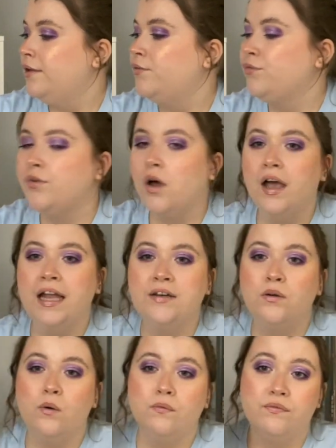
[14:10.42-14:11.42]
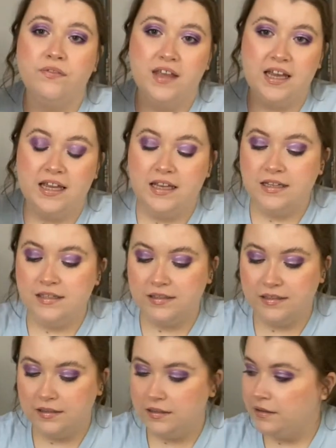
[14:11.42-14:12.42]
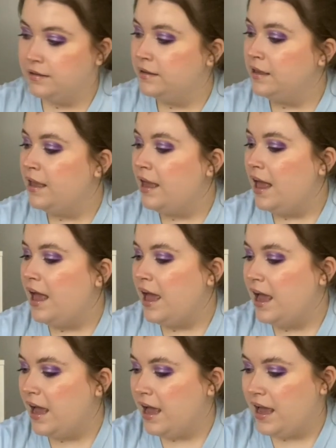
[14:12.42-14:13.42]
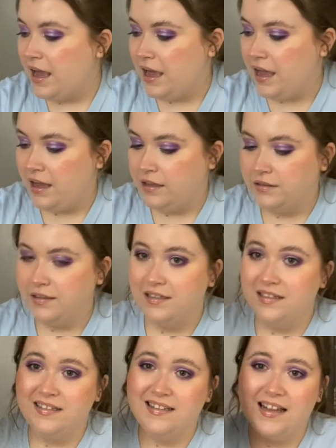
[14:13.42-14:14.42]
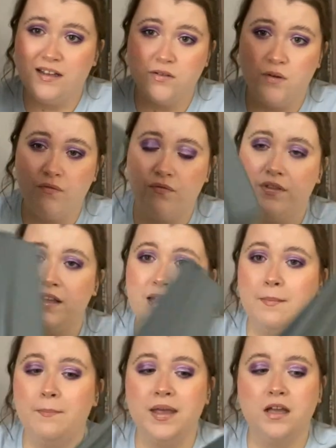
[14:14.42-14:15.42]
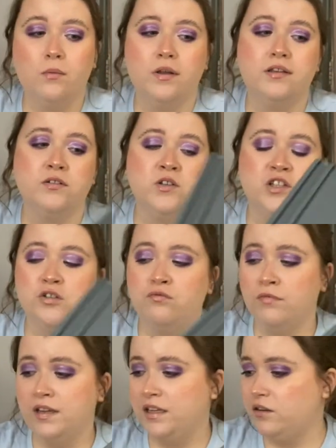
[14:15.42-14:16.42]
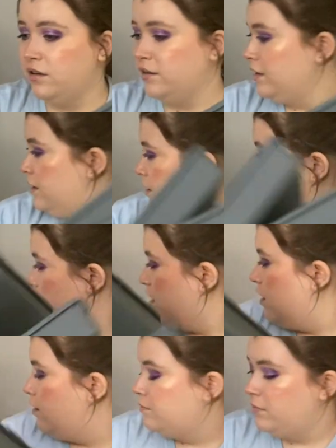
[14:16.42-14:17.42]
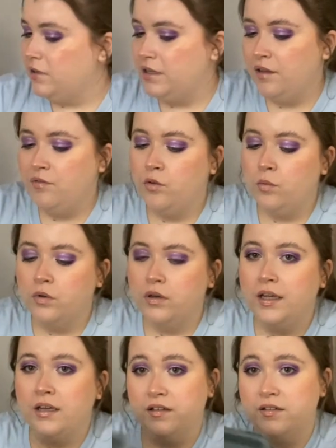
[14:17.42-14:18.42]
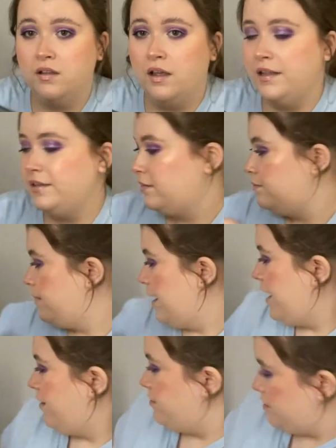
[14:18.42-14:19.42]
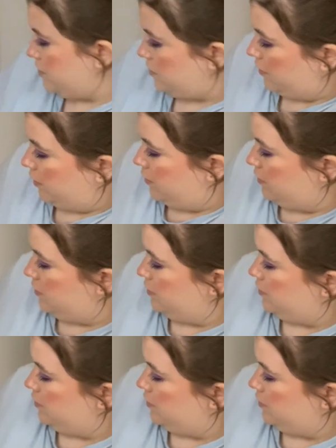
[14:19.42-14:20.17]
9 of these, and 6 of the big ones, which is really good. If you want like a size comparison,